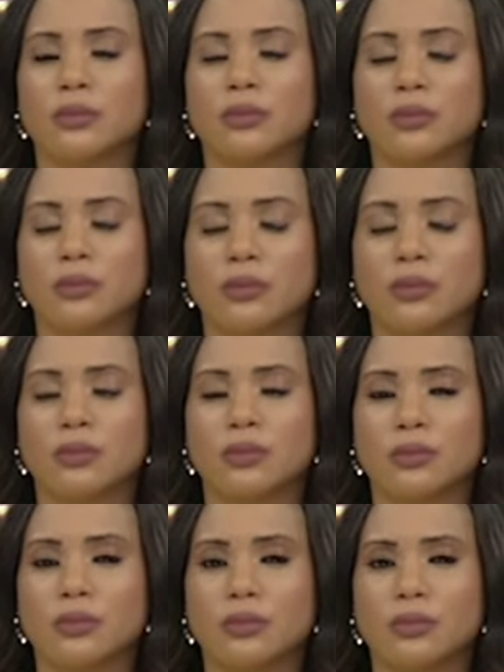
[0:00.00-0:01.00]

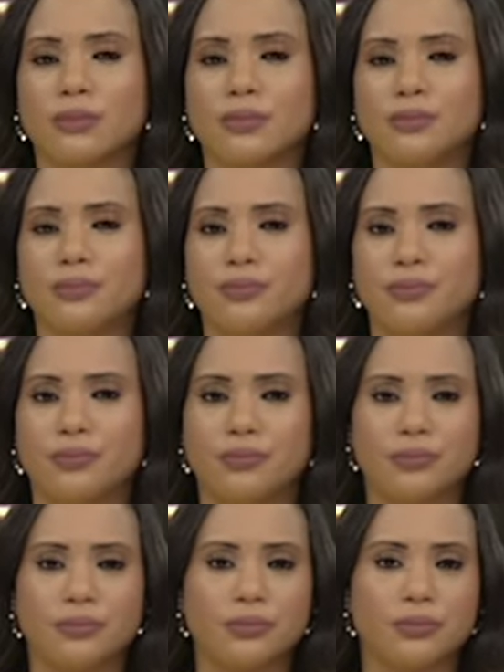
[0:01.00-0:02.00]

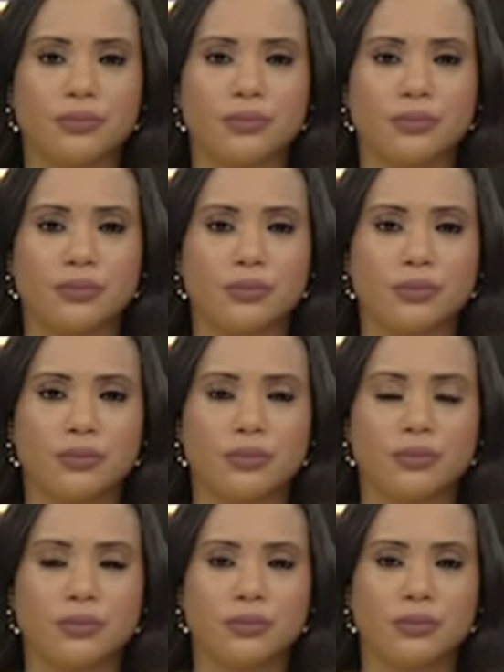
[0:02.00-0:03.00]

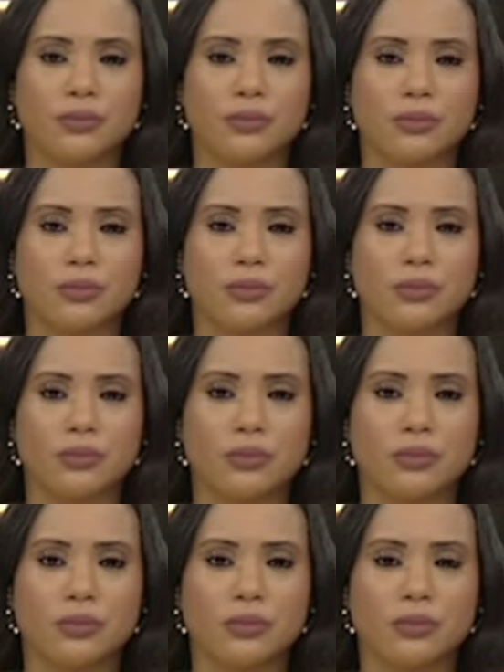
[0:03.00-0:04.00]

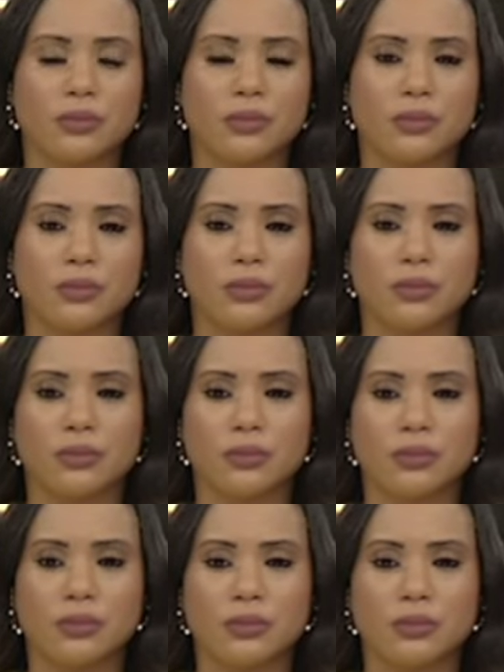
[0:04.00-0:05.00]
This person isn't speaking.